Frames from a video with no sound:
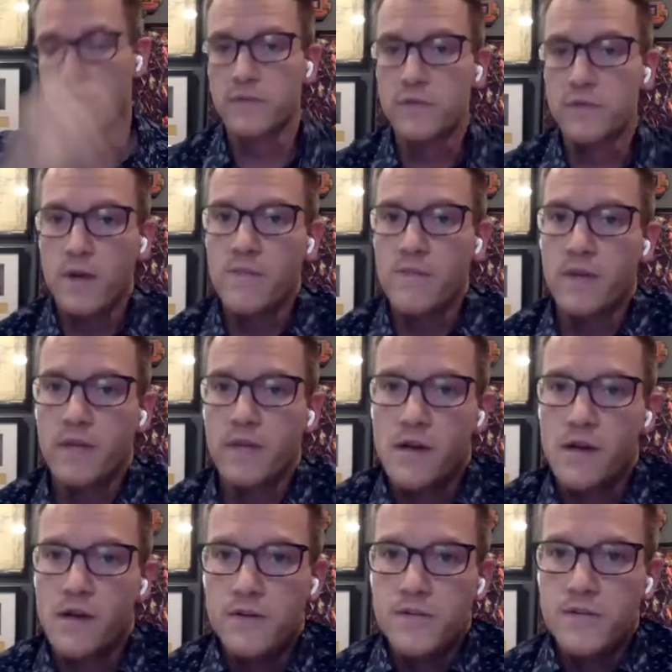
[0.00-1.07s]
over $20 million
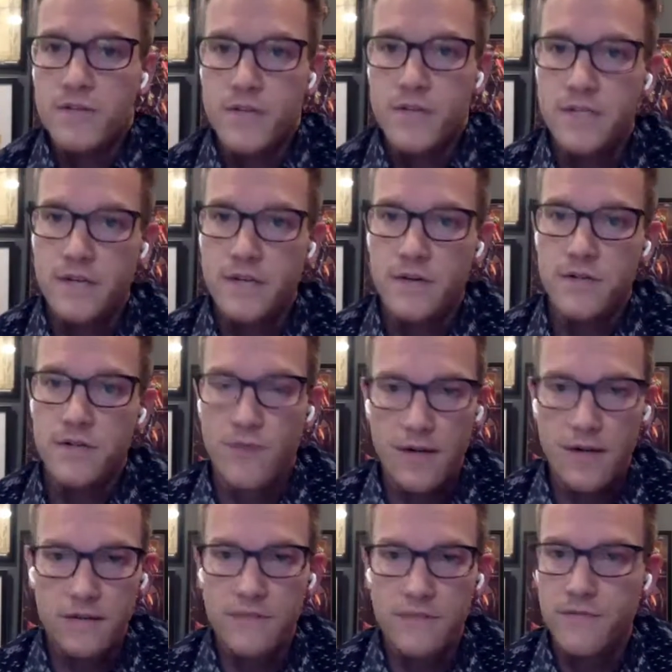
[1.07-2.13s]
this year
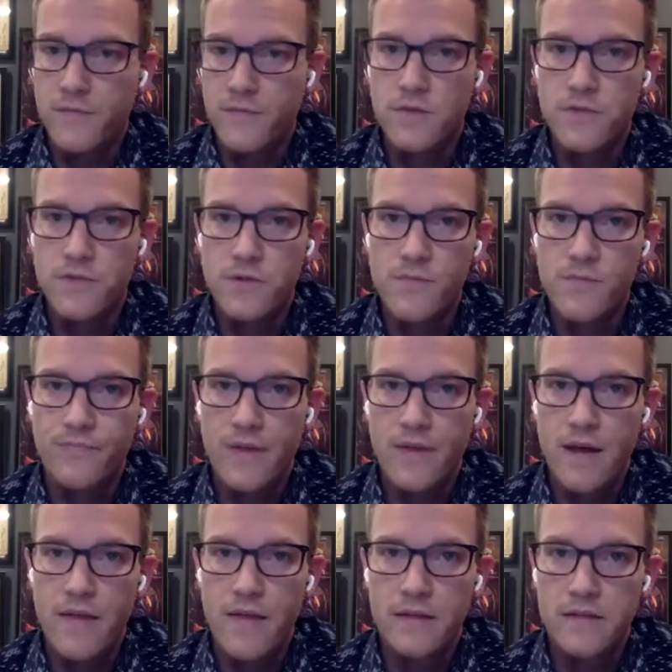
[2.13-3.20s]
directly from YouTube.
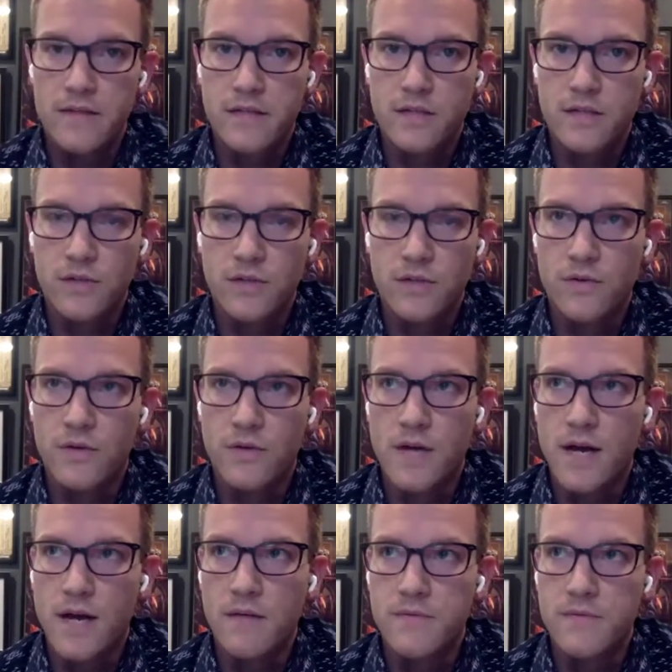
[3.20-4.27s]
And that does include,
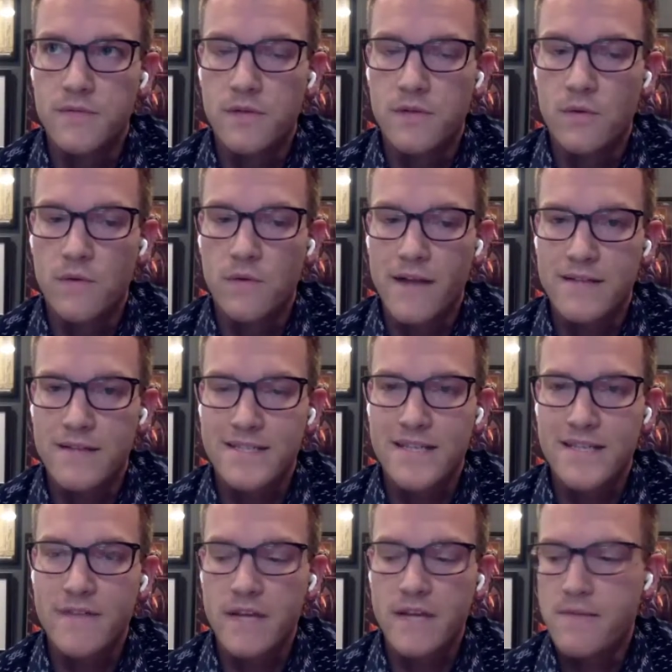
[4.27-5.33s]
uh, so we've got
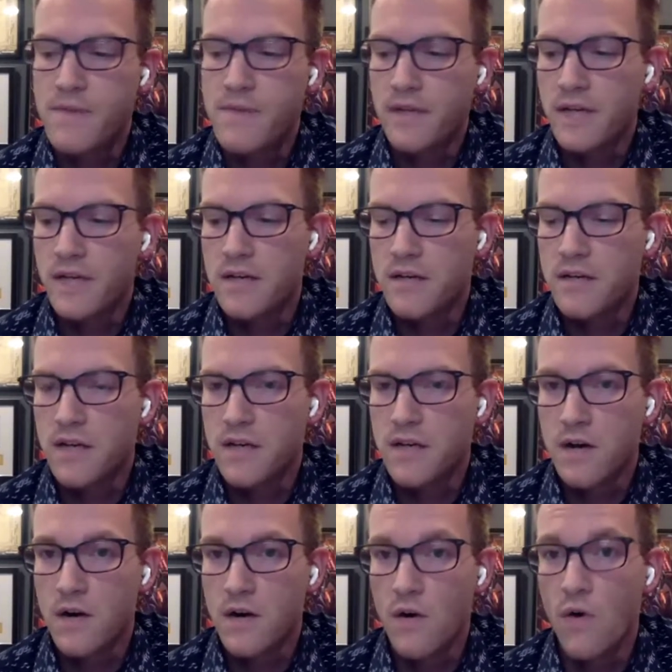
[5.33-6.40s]
70 million
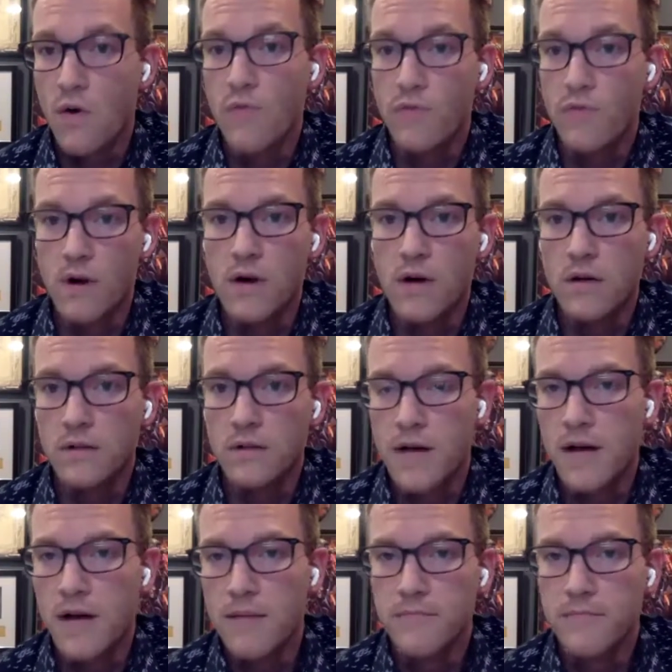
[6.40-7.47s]
is our overall
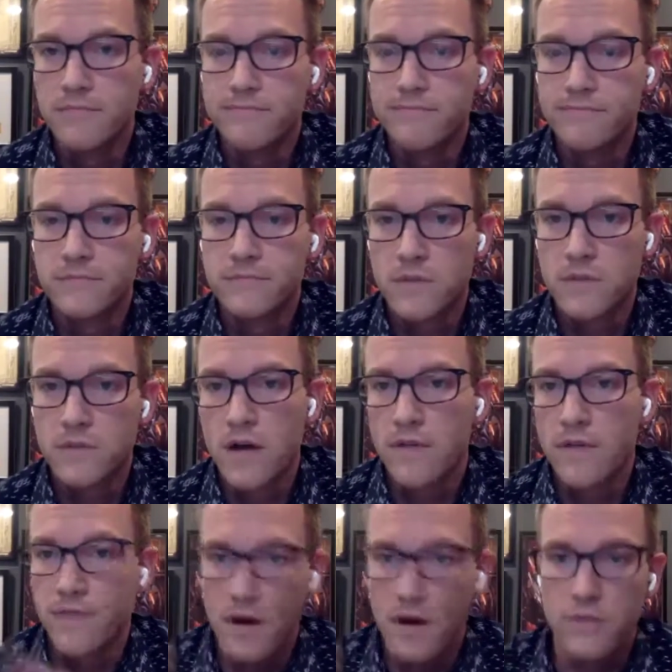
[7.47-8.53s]
uh,
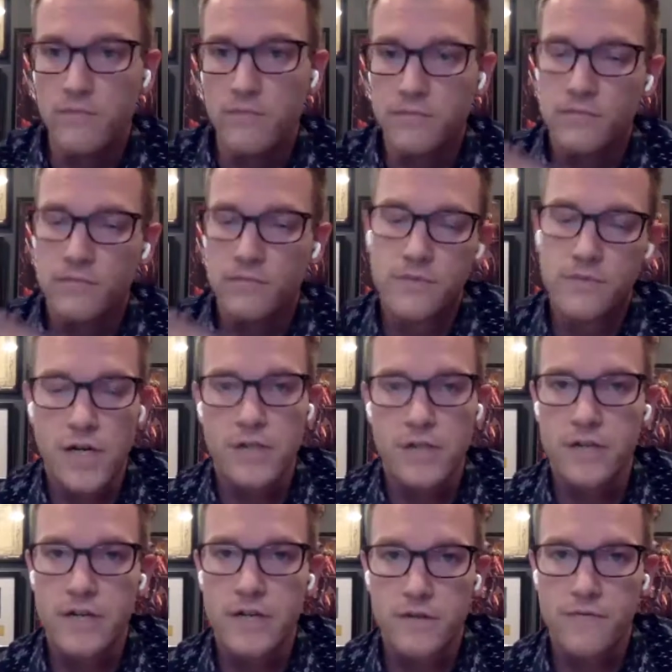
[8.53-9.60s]
uh, volume
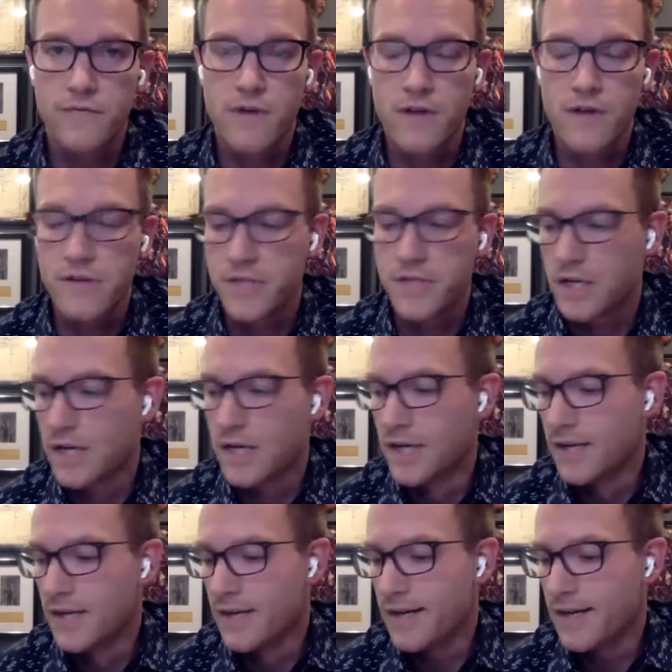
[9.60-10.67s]
trajectory so far this year.
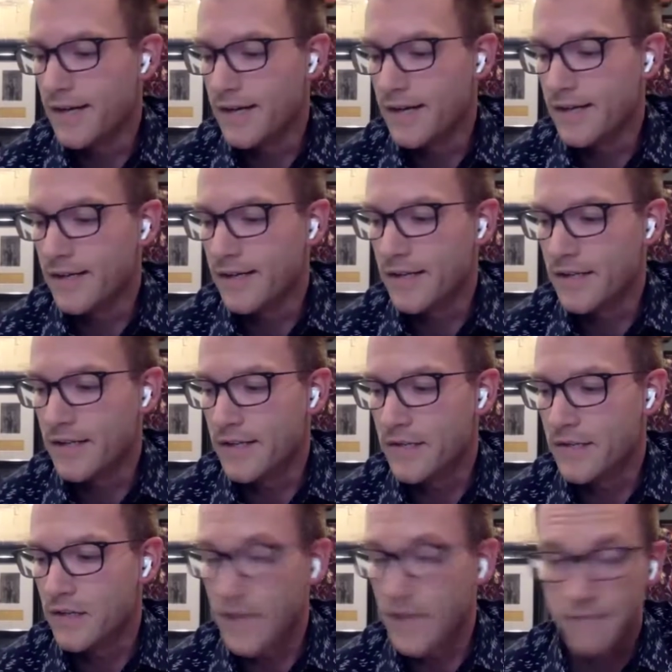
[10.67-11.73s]
Uh, and
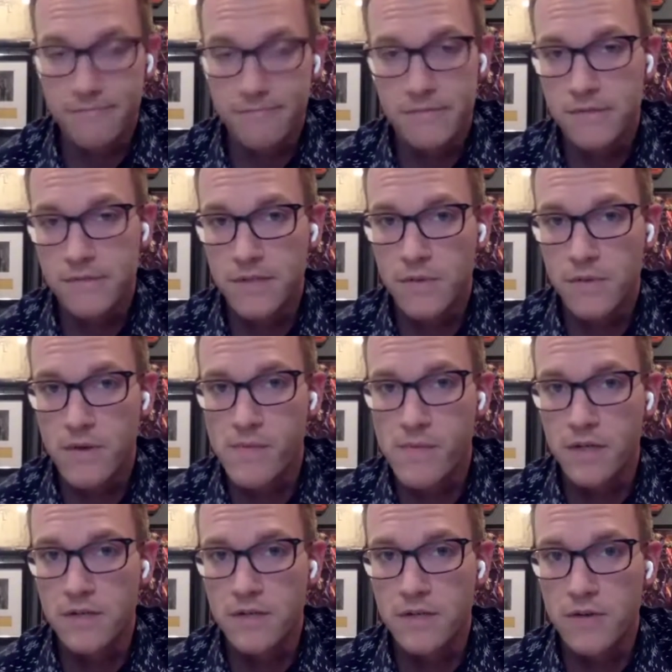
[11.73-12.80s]
so, yeah, about 20
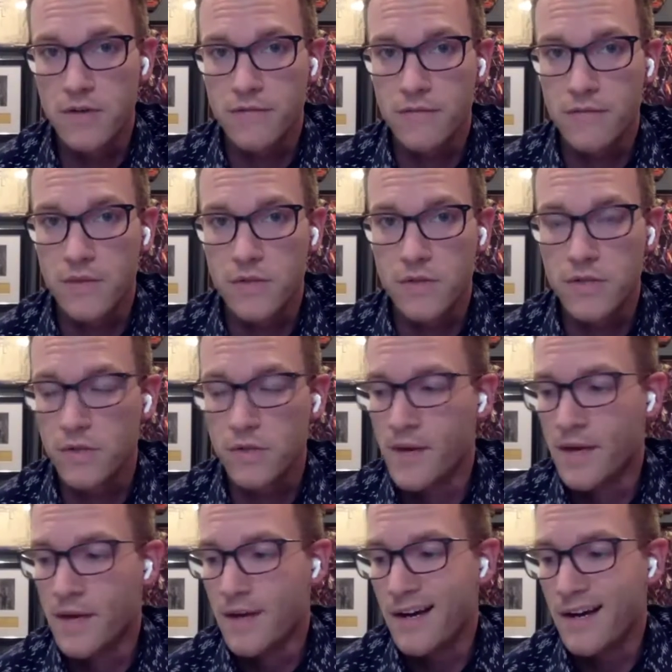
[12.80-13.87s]
million directly from YouTube.
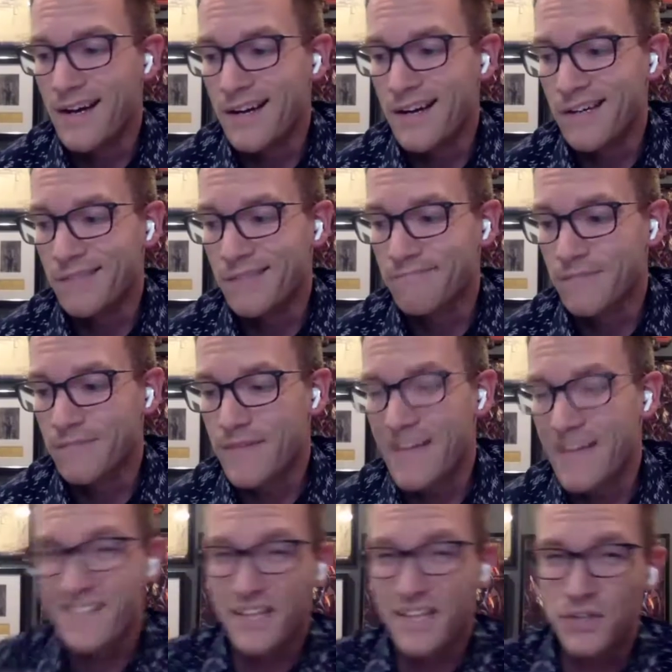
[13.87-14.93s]
Um,
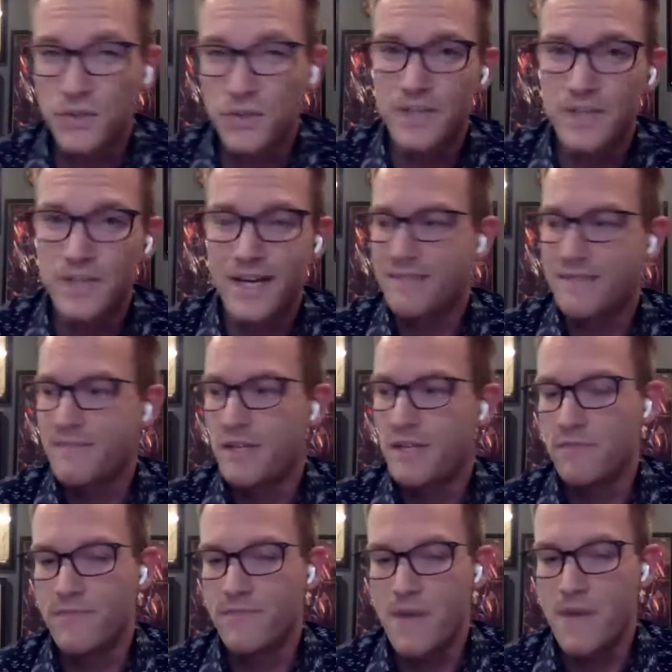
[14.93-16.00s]
that doesn't include like, you
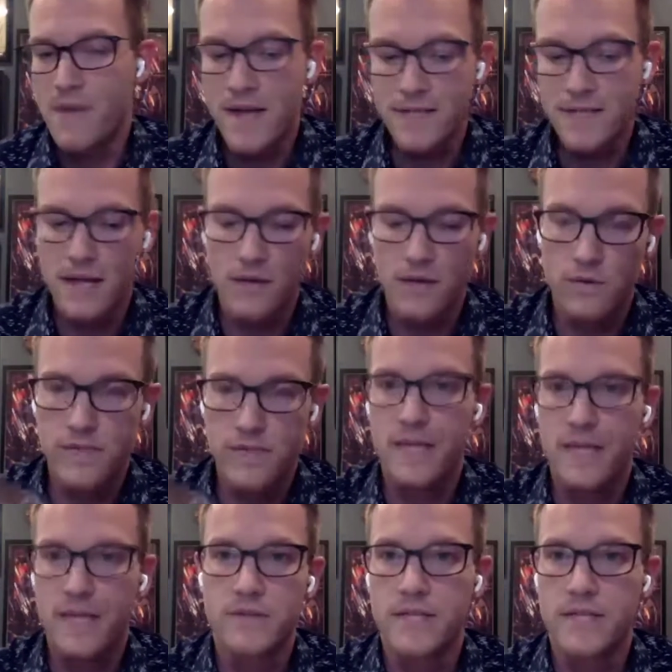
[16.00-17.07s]
know, the amazing thing, we'll dig
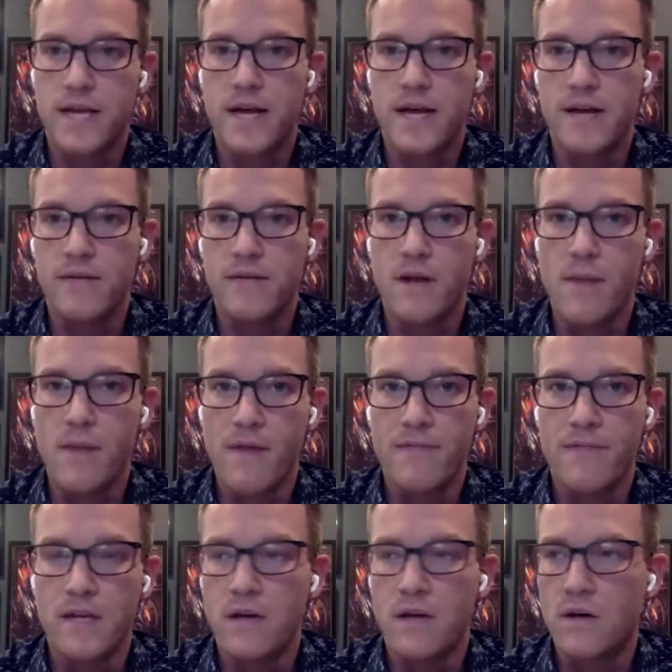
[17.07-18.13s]
into it today
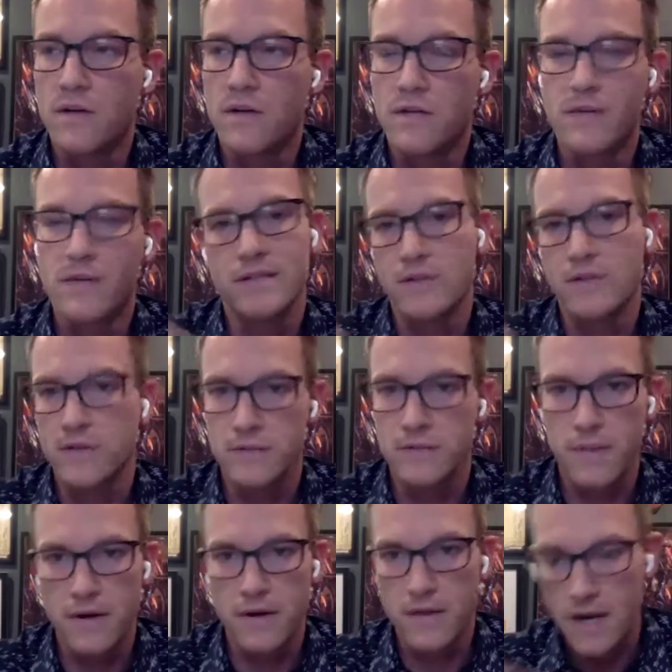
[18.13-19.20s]
about video and you guys know this
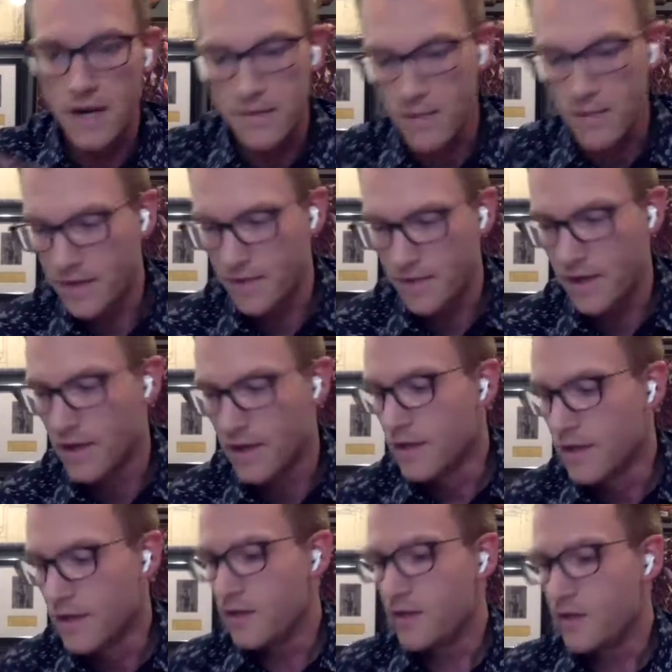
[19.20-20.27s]
better than anybody, but
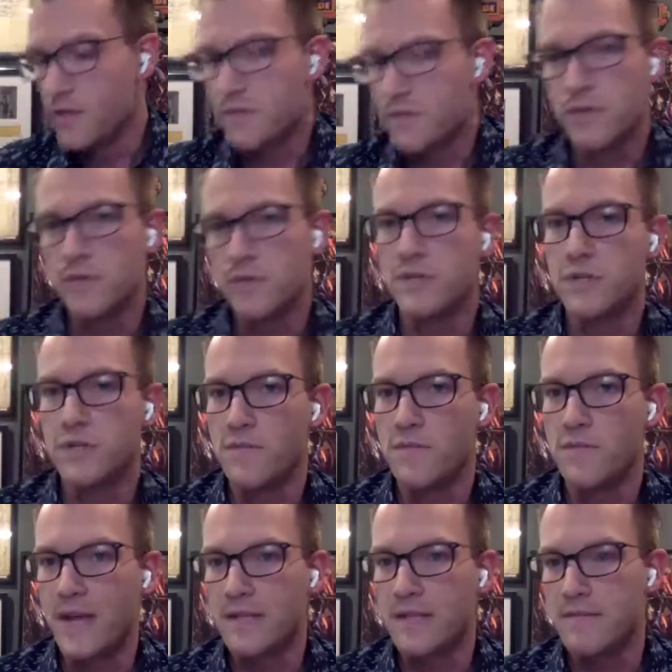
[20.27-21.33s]
you know, you do
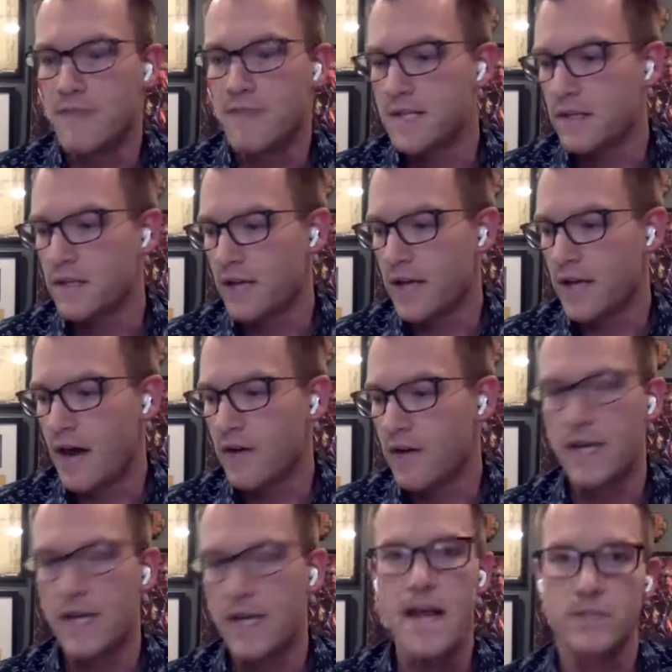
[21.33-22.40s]
YouTube and it's amazing. Like I'll
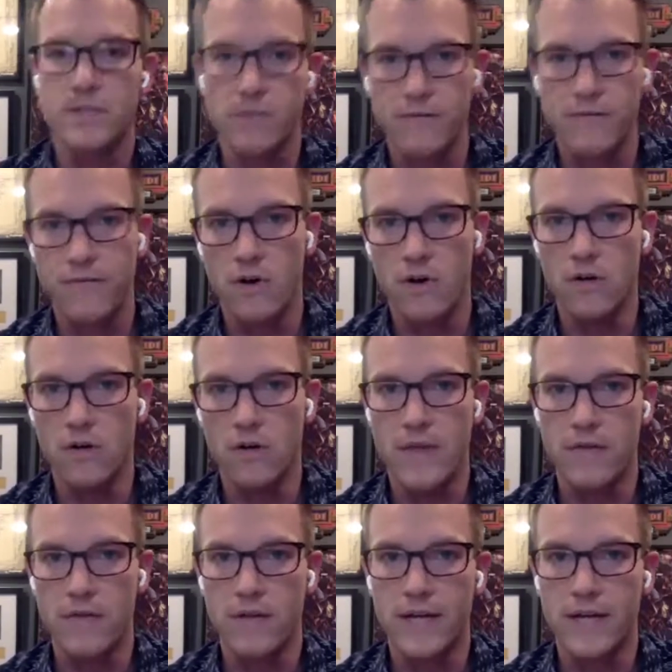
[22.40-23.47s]
get an agent referral
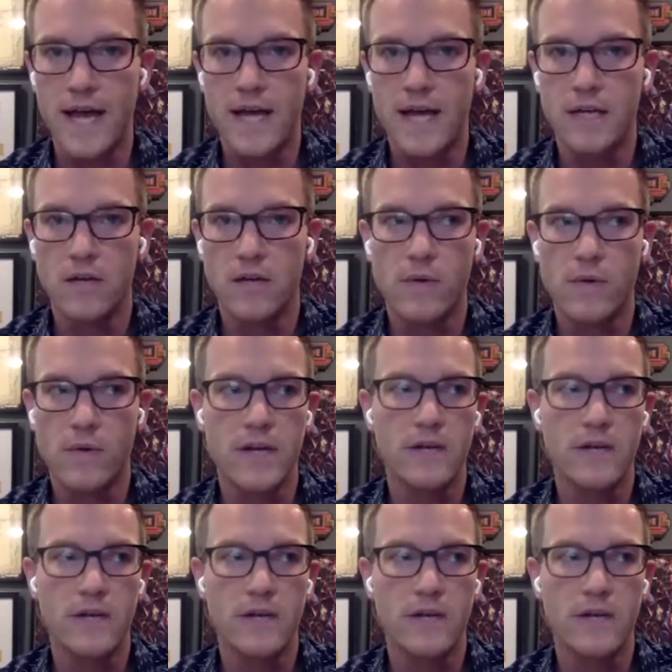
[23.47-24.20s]
and they're like, Hey, you know, we were,